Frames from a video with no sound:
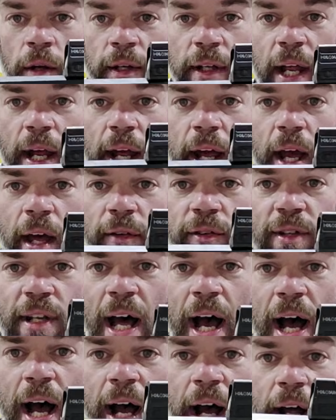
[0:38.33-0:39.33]

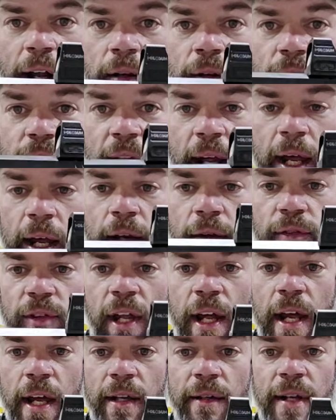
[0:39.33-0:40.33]
DS9
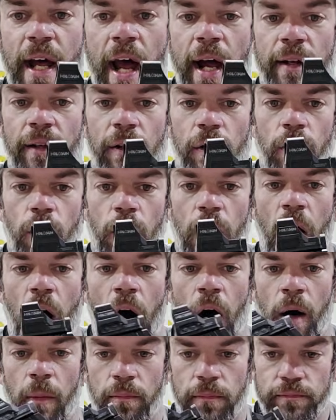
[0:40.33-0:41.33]
TC Tactical
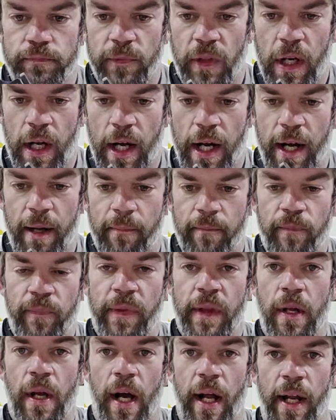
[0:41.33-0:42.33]
Comp. All right,
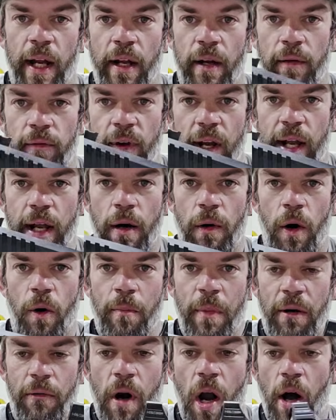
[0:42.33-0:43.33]
I did a video on
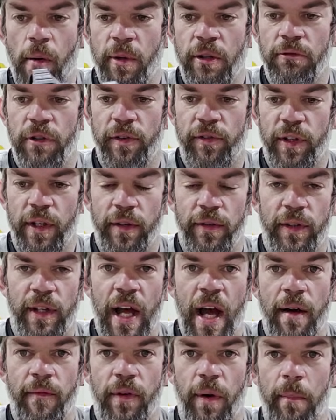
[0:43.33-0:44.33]
my Romulus. It's
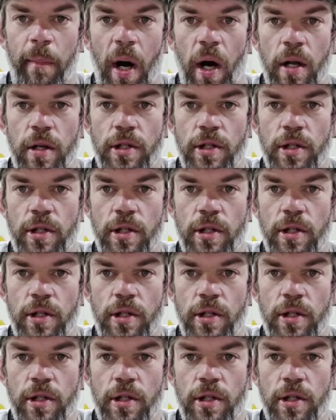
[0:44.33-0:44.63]
kind of a